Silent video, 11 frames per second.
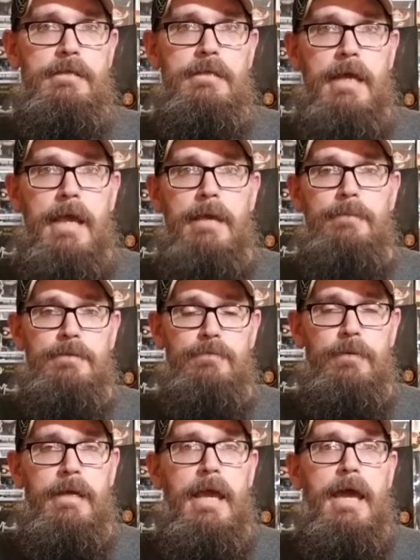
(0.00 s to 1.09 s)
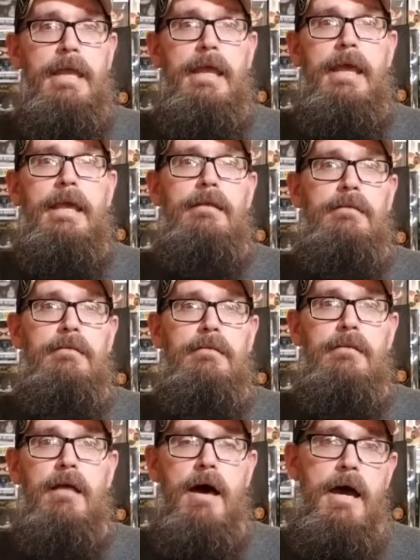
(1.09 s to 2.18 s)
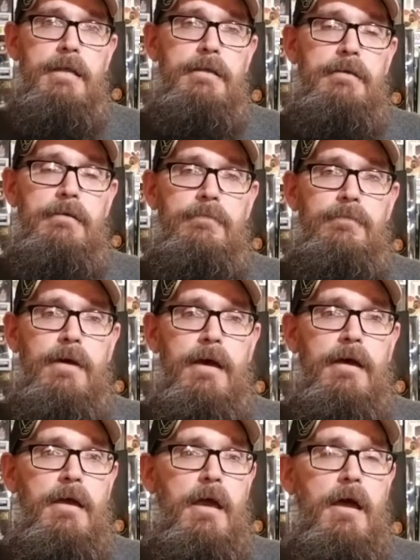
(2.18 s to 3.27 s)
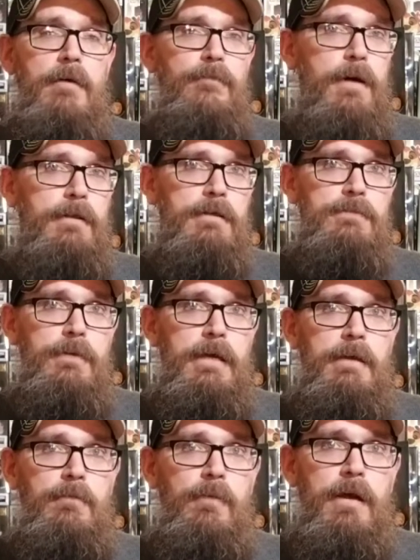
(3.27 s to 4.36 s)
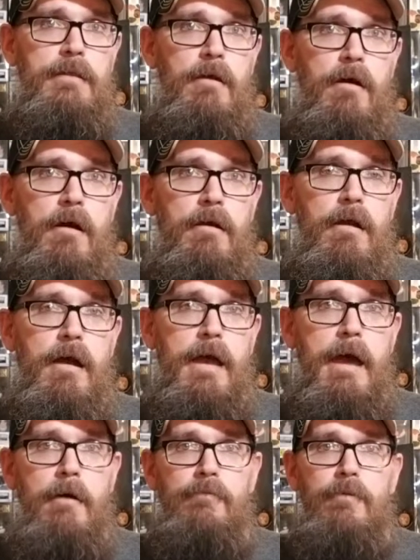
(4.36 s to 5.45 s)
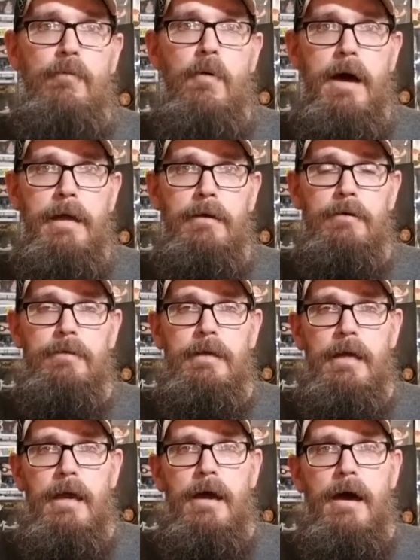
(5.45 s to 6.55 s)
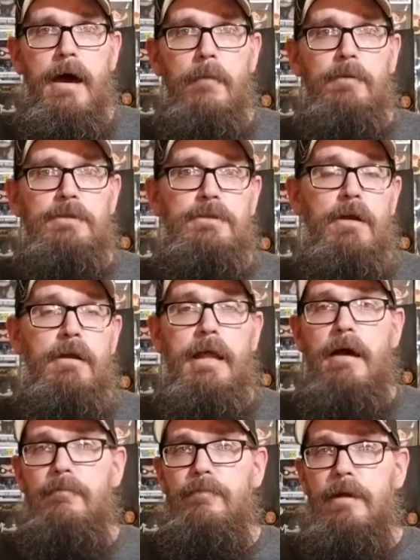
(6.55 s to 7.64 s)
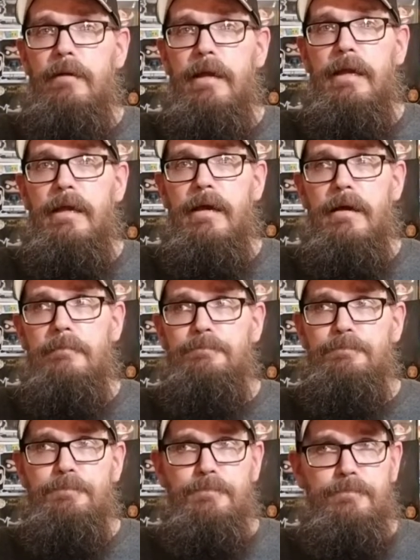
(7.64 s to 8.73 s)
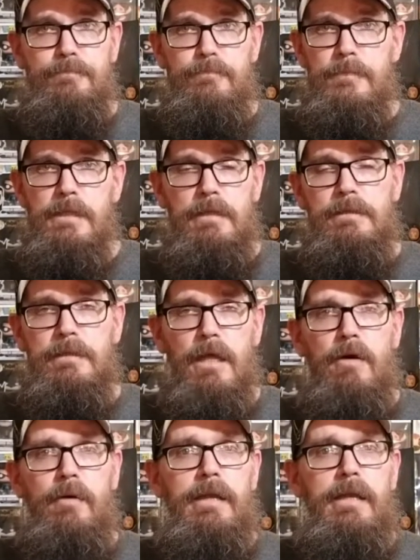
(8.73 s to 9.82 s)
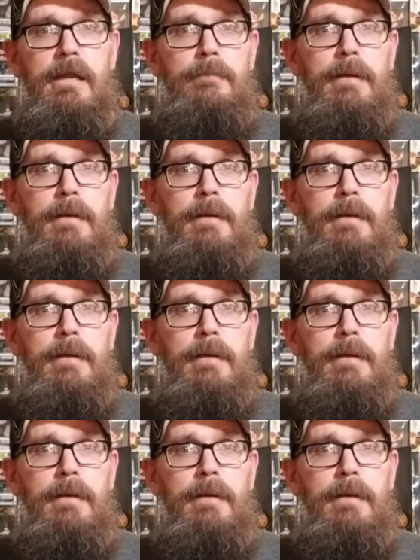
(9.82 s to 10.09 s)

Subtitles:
today because we had a lot of fun this week with our Out in the Wild. What started out very slow ended up